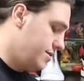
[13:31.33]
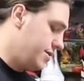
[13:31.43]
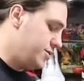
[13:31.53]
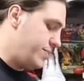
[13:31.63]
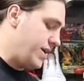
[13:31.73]

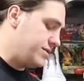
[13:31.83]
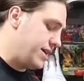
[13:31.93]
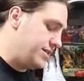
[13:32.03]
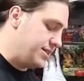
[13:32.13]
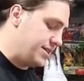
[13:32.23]
This pair is
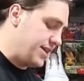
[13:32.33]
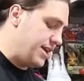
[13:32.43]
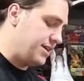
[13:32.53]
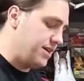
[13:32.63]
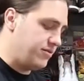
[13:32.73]
heading to
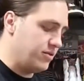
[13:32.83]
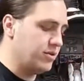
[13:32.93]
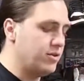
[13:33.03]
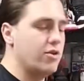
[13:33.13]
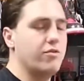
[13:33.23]
Connecticut for a
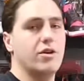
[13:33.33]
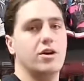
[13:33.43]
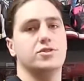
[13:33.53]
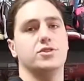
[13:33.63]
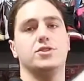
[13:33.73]
little over
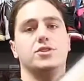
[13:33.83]
100